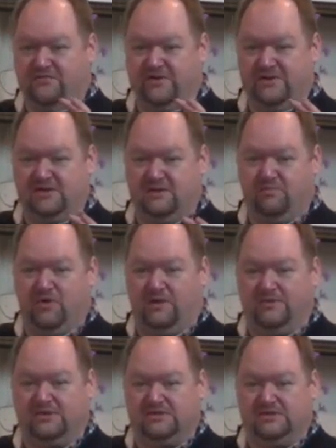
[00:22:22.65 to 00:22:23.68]
forget the
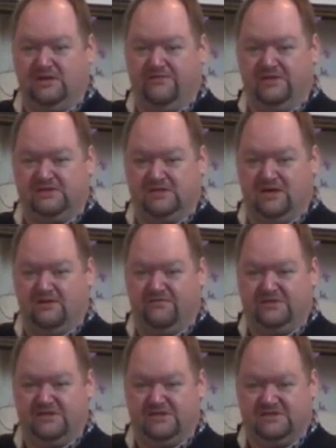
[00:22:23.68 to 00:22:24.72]
promise of his
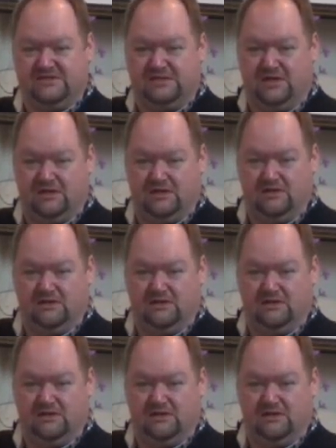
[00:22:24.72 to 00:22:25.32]
love to his son.